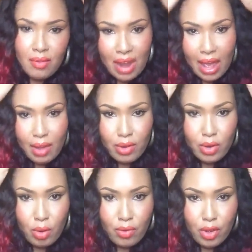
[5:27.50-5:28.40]
iron
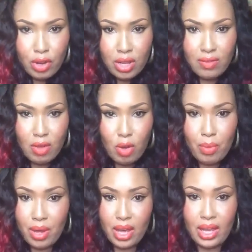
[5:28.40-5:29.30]
over your leave out,
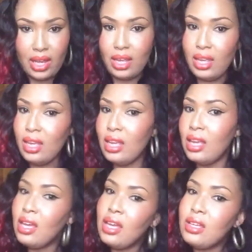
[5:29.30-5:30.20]
but I'm
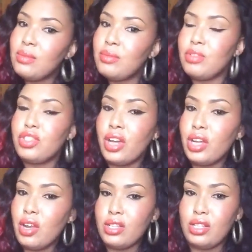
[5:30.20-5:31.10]
trying
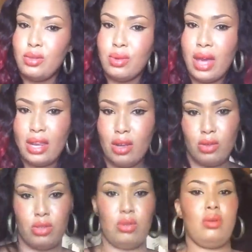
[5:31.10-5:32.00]
not to do that now.
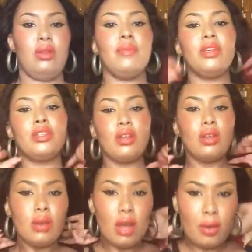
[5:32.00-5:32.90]
So let me show
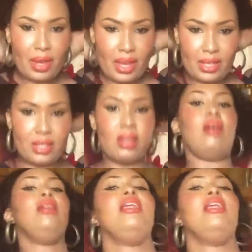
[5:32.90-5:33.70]
you how it is on